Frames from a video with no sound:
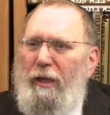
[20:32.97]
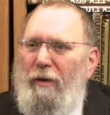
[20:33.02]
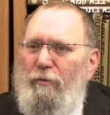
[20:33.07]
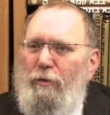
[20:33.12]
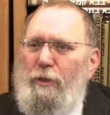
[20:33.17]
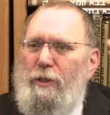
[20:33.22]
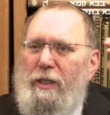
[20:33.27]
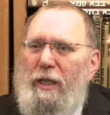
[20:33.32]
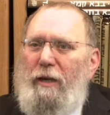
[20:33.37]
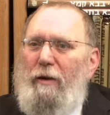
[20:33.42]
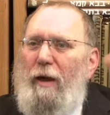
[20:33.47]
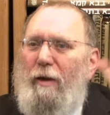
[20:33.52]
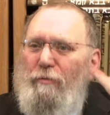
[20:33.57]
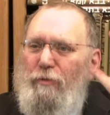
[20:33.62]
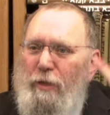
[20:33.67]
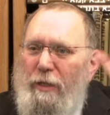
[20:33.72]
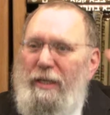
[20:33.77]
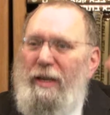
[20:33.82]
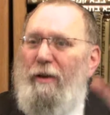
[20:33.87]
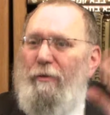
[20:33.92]
levels that
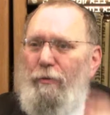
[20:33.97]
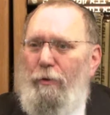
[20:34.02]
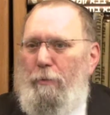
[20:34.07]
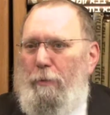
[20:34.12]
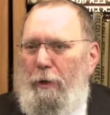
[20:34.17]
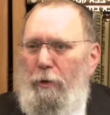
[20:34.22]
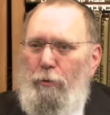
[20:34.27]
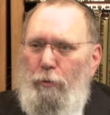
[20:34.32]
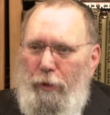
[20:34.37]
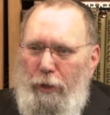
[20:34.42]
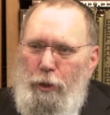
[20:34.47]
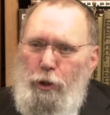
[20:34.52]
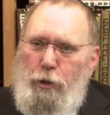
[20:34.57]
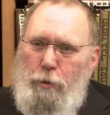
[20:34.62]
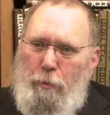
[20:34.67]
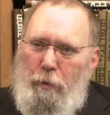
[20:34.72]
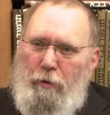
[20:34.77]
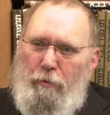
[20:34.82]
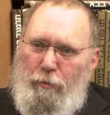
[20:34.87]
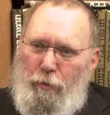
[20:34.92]
have never been
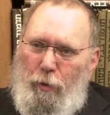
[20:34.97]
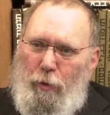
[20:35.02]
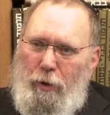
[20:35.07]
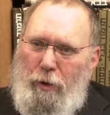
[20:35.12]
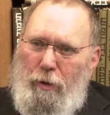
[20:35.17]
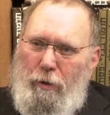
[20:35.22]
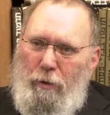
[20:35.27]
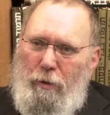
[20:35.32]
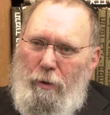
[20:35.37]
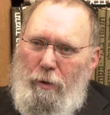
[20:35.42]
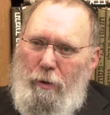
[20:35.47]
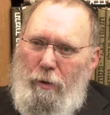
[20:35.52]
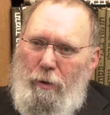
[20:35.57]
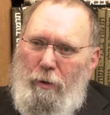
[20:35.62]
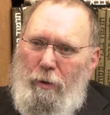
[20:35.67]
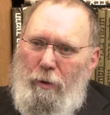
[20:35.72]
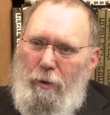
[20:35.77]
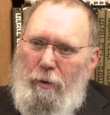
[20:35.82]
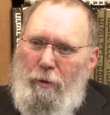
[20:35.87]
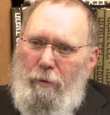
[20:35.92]
reached before
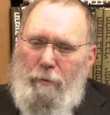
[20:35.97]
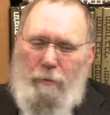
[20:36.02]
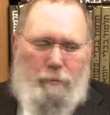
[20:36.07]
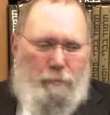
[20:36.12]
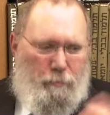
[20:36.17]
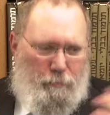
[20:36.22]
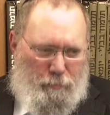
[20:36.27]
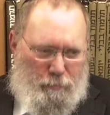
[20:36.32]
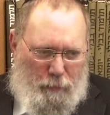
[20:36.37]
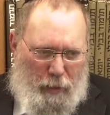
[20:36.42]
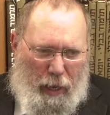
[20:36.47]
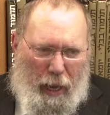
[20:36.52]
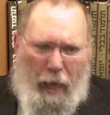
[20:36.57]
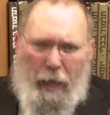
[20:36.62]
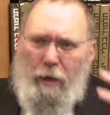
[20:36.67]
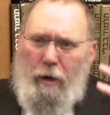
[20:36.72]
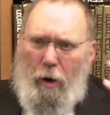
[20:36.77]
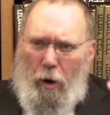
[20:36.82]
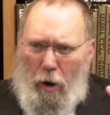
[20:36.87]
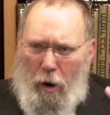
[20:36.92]

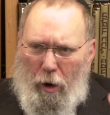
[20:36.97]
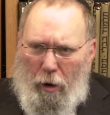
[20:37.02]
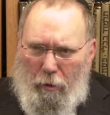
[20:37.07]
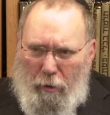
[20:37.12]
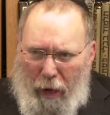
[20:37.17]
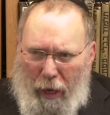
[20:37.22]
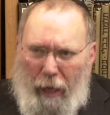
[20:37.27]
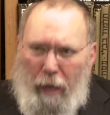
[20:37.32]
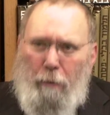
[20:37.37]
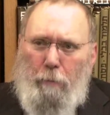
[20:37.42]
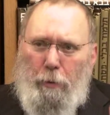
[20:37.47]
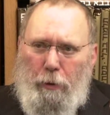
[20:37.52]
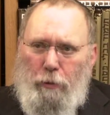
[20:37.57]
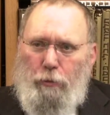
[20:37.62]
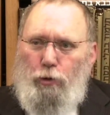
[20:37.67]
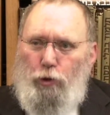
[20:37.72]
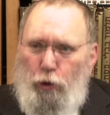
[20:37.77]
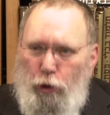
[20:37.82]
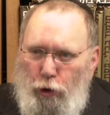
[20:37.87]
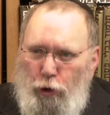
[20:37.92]
and are
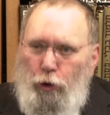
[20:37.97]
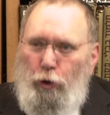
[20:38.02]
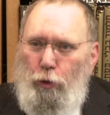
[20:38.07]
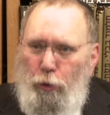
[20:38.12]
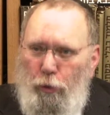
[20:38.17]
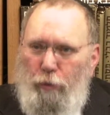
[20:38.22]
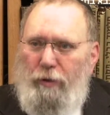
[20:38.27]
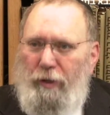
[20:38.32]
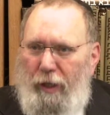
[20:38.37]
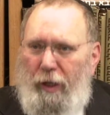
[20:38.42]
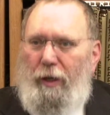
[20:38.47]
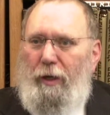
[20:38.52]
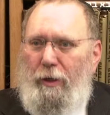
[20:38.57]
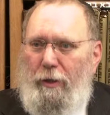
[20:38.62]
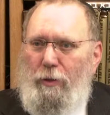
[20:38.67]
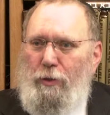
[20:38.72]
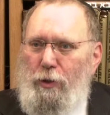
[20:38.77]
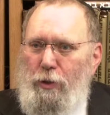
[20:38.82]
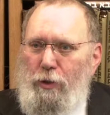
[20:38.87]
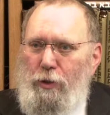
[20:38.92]
able to do
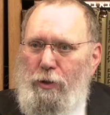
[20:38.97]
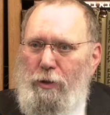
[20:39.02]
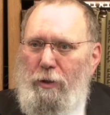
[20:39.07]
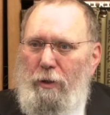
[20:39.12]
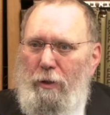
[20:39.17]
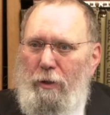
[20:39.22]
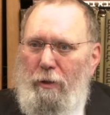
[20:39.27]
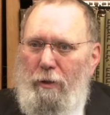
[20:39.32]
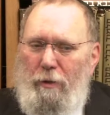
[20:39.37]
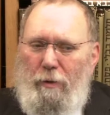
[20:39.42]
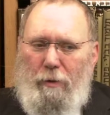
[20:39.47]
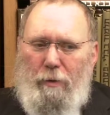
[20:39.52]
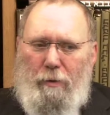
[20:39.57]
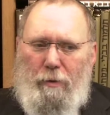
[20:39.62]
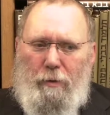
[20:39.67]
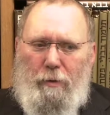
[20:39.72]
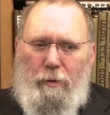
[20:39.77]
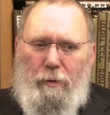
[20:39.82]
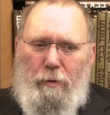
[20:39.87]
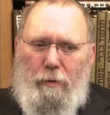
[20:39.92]
things
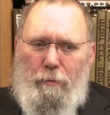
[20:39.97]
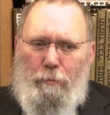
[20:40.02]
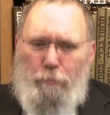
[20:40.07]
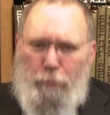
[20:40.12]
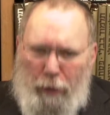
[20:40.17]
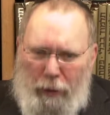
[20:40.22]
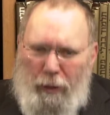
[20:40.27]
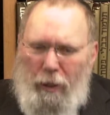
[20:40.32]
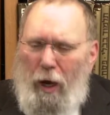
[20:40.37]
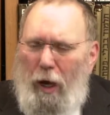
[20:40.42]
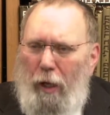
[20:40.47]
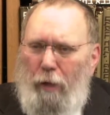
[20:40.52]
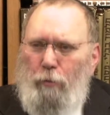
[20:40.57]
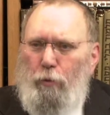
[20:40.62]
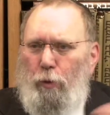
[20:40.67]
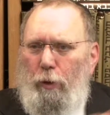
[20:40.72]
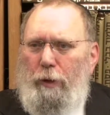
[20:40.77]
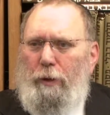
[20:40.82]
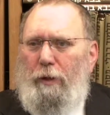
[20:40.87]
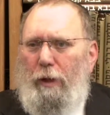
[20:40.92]

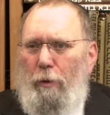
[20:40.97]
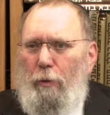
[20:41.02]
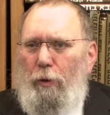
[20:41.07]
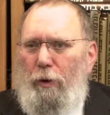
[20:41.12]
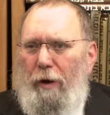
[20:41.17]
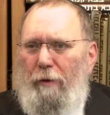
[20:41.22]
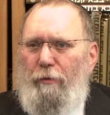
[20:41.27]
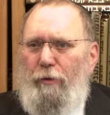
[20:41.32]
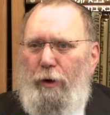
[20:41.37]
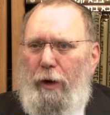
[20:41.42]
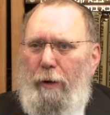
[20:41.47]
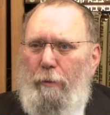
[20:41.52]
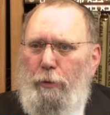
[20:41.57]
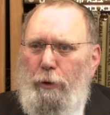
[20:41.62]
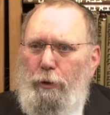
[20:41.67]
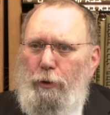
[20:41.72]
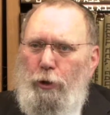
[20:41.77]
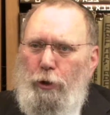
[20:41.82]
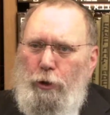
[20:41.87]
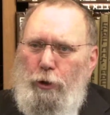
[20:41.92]
beyond what they were ever
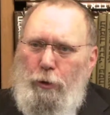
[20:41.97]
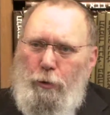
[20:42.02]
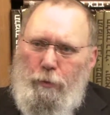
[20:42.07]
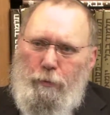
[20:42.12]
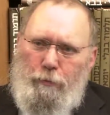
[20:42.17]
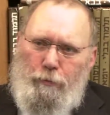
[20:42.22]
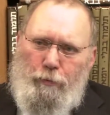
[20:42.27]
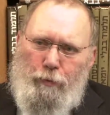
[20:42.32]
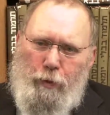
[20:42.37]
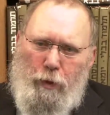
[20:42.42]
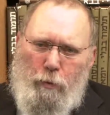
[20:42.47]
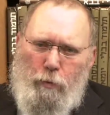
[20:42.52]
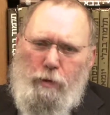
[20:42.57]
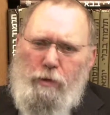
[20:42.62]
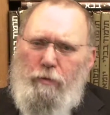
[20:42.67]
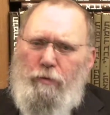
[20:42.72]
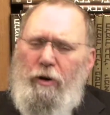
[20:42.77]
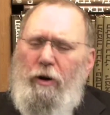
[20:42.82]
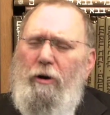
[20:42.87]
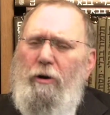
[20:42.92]
able to do. It
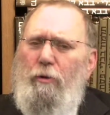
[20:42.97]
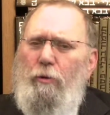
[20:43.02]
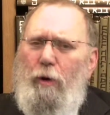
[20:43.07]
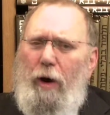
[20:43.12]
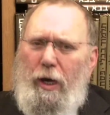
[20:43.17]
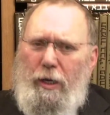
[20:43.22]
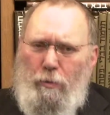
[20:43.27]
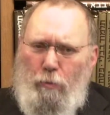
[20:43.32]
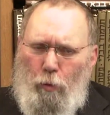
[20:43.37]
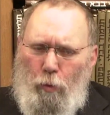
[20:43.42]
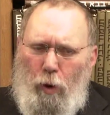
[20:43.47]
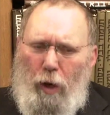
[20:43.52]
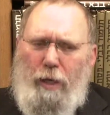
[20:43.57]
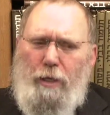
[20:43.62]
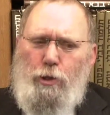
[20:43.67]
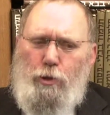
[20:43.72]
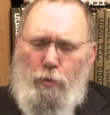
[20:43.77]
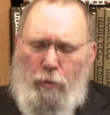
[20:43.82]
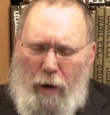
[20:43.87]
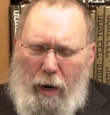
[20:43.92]
was a very
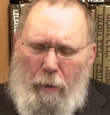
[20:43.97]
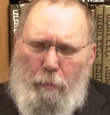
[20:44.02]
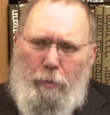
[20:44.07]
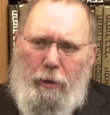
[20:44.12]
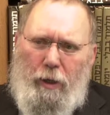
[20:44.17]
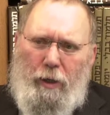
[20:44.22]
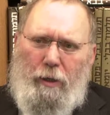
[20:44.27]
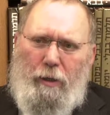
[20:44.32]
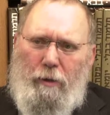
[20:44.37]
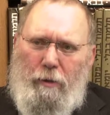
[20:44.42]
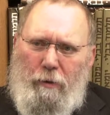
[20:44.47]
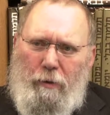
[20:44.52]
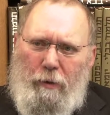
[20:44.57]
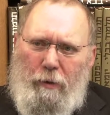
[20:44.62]
wise rabbi